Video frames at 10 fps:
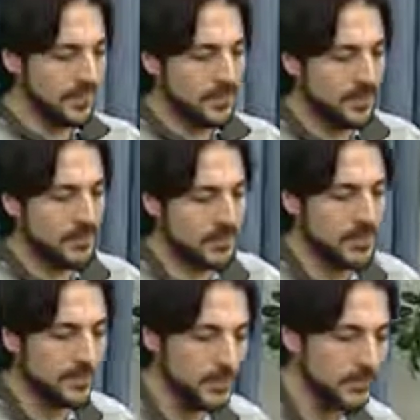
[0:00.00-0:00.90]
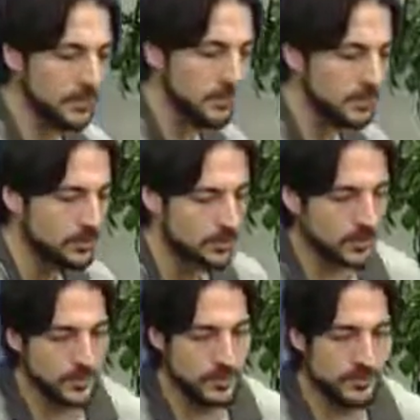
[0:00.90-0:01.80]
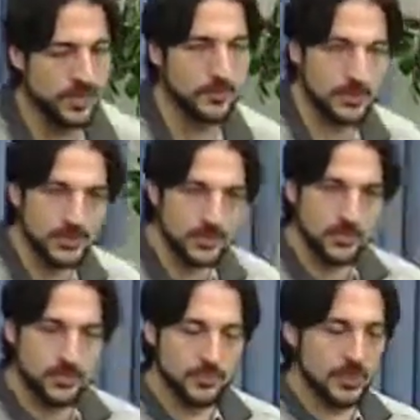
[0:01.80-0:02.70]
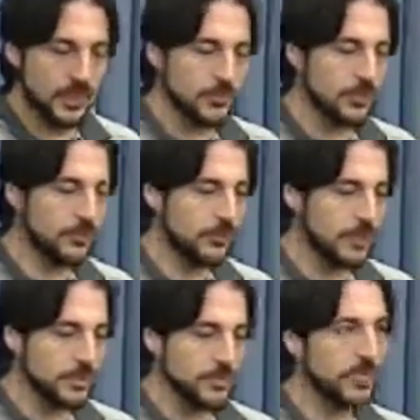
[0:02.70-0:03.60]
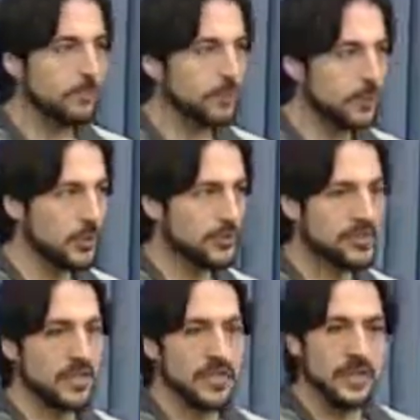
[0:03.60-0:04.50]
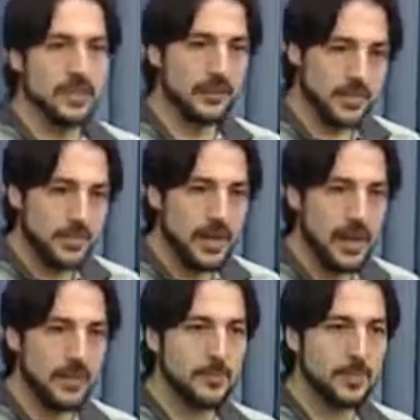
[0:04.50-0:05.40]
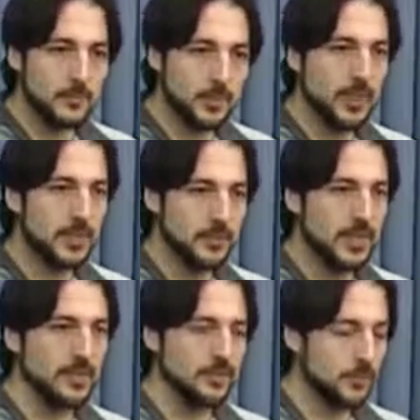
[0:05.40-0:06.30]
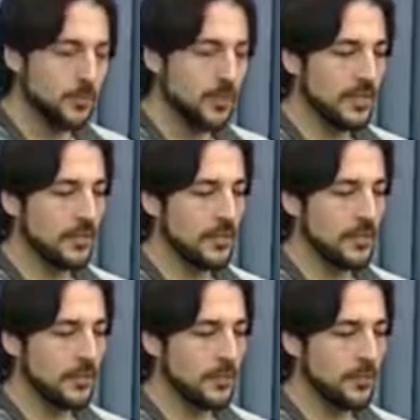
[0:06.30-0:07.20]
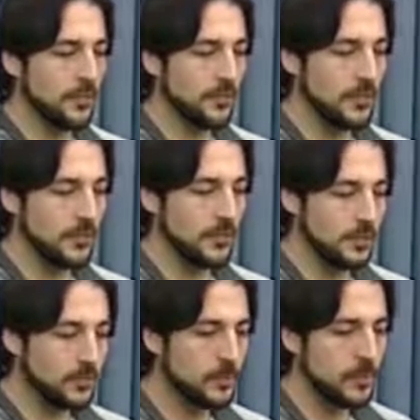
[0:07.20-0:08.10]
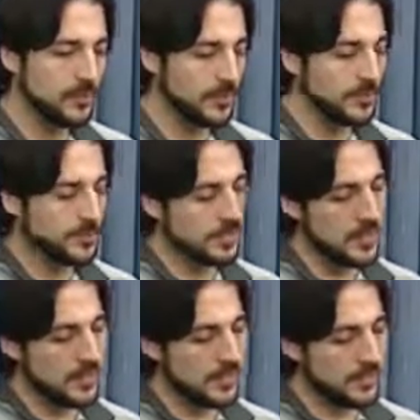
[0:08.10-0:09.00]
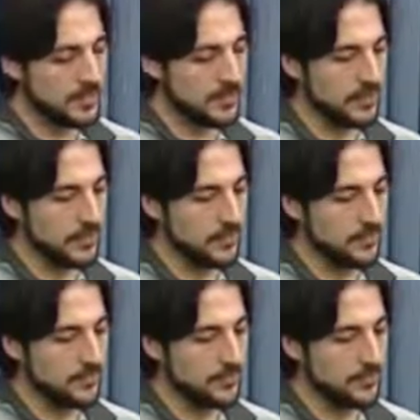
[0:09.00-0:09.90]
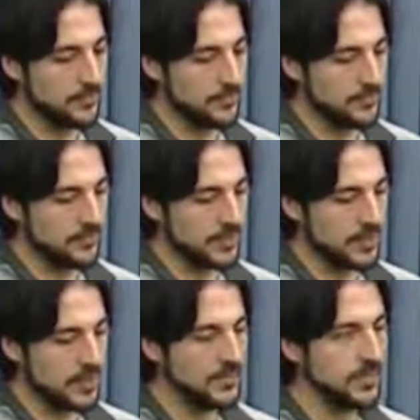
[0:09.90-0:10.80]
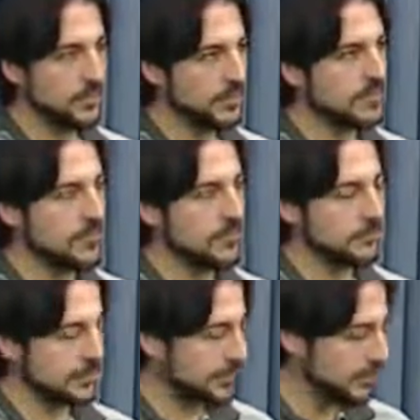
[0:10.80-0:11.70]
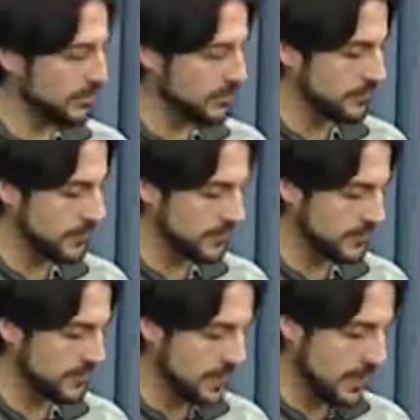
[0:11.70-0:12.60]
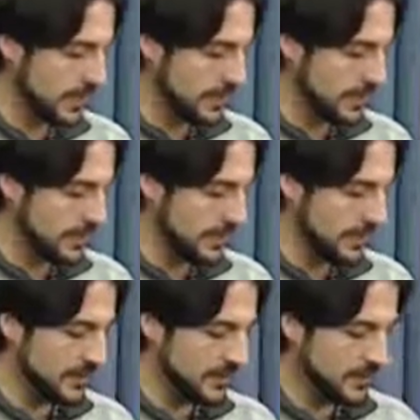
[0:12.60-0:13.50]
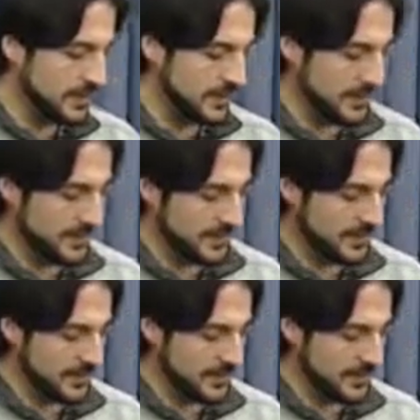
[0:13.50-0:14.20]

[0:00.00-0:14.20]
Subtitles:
think Tim is going to talk about that, because that was one of the points that the Mahatmas really wanted to make through the correspondence that they were having with some theosophists. They say,